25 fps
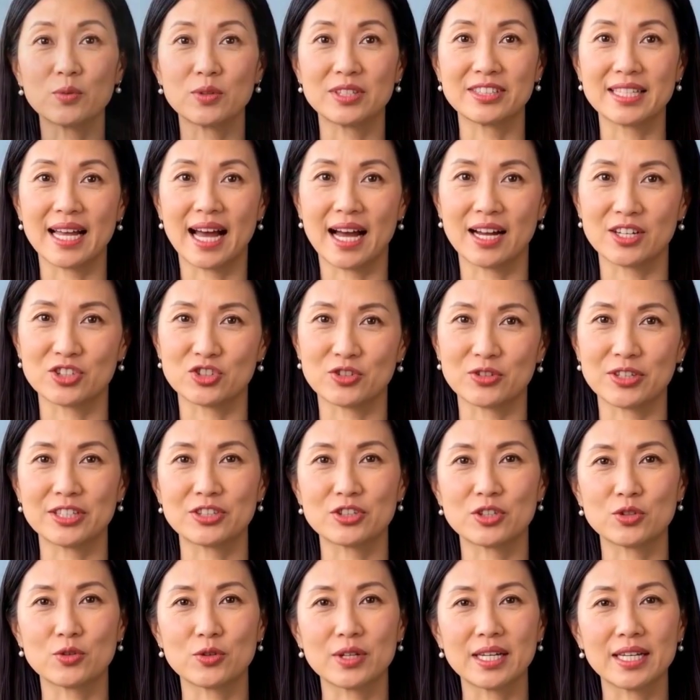was actually
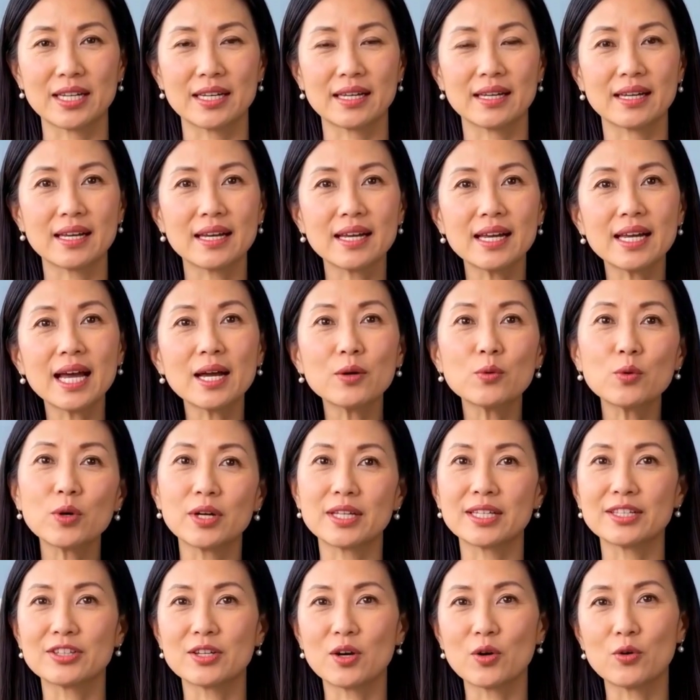doing and what
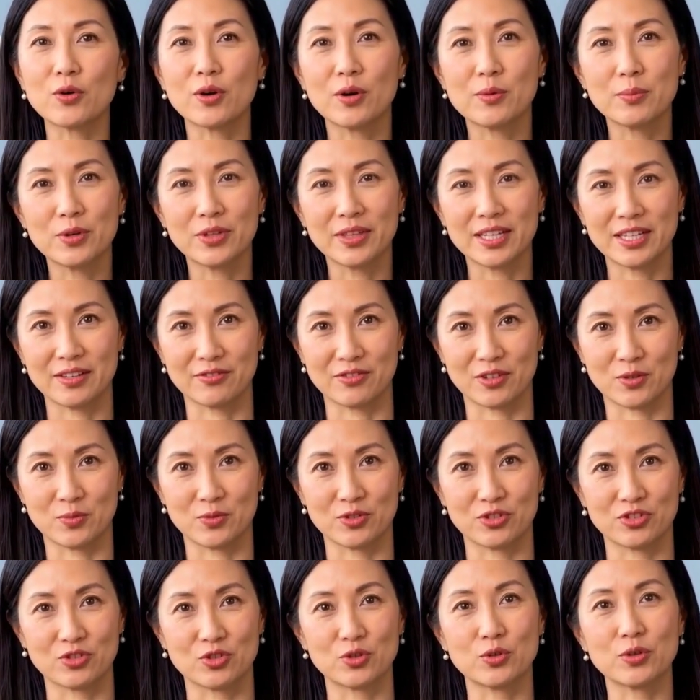his owner believed it
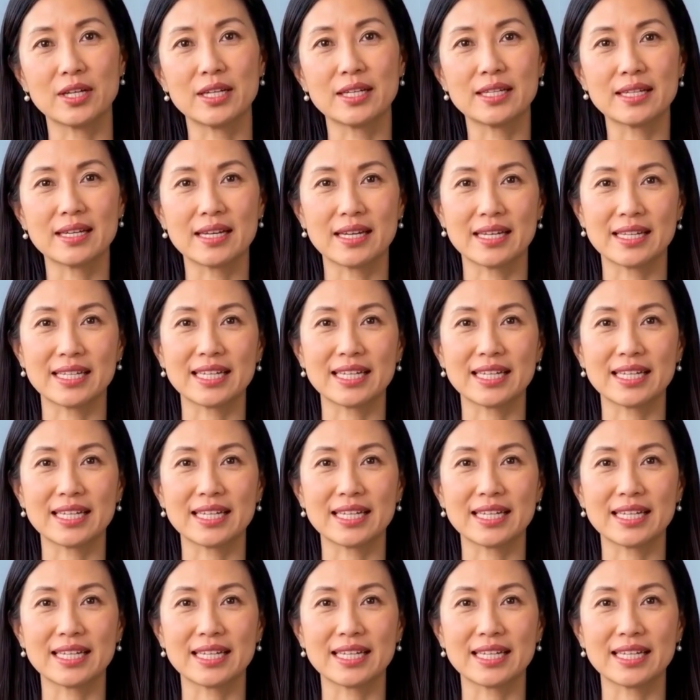was doing